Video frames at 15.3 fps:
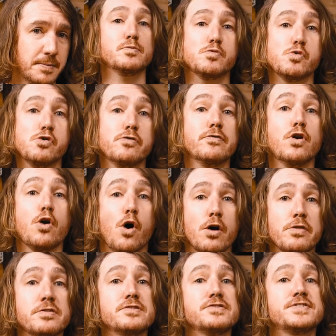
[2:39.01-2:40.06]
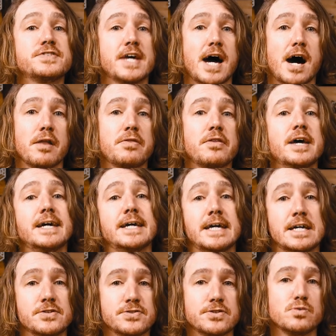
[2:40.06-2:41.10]
Move north and south,
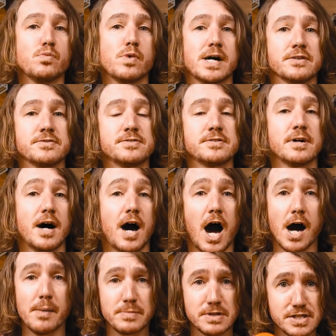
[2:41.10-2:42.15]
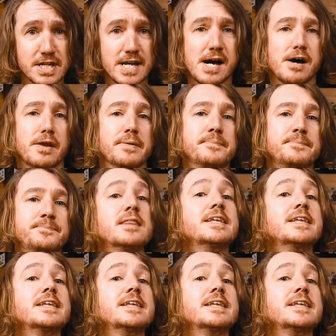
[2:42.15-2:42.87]
east and west, up and down.